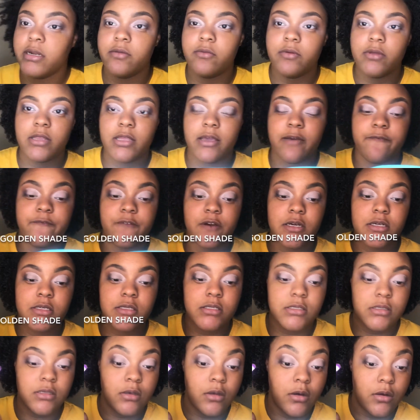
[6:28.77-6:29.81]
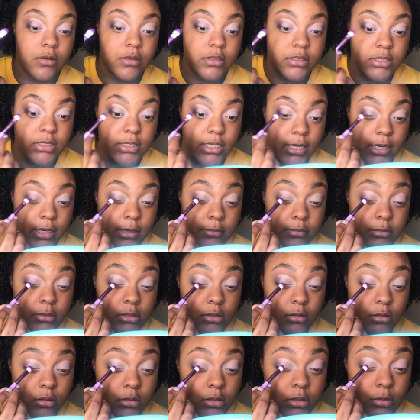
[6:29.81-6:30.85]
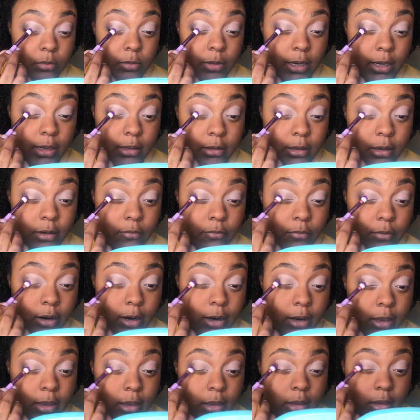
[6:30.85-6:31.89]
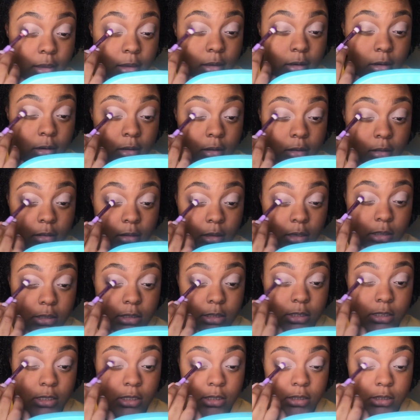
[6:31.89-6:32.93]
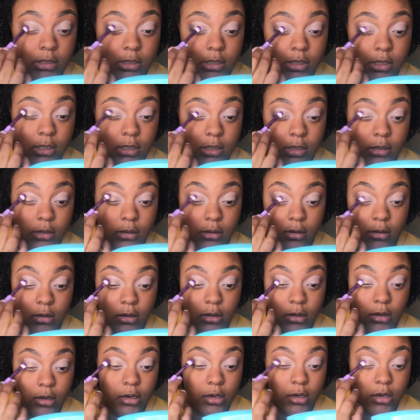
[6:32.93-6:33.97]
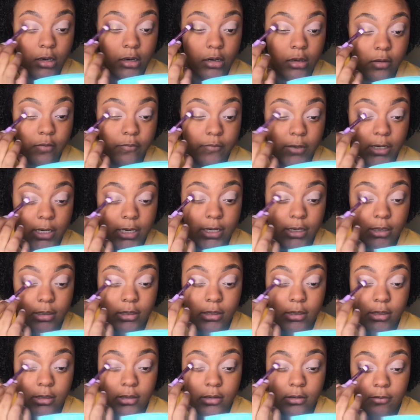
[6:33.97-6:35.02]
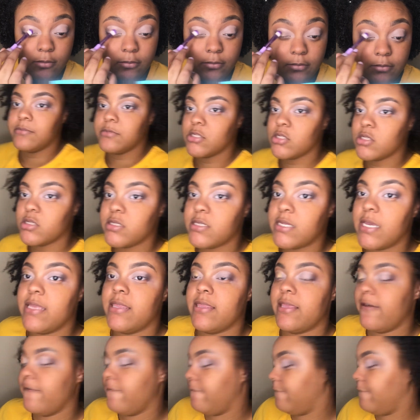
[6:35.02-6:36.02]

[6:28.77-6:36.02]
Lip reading: with that first golden shade, I'm just going to pack that right in the center of my eyelid. I'm just going to take that